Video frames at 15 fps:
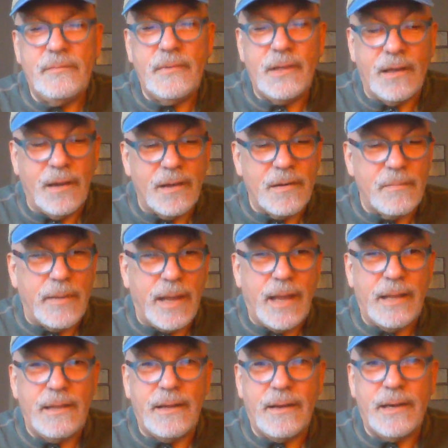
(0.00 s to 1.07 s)
Good or
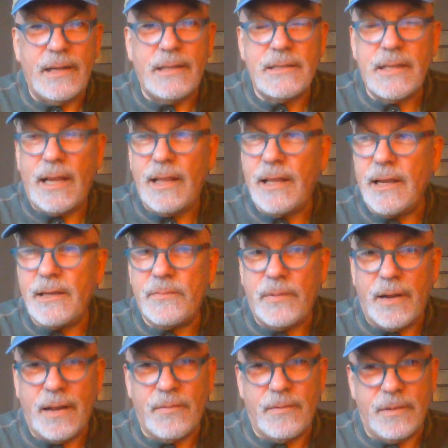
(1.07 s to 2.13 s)
bad, there it is. I think it's
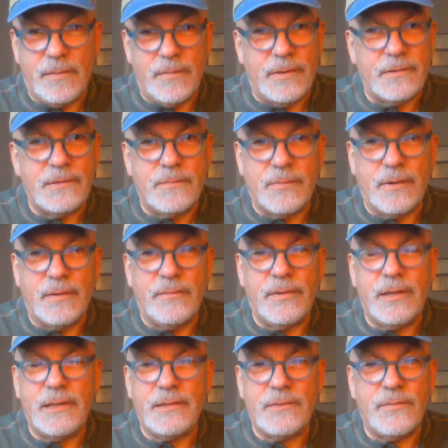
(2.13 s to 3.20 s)
probably one of the most important
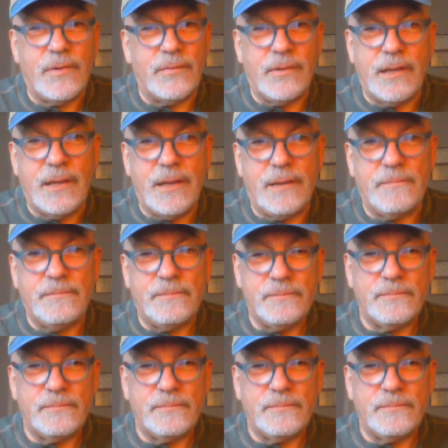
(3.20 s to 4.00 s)
videos I've ever done.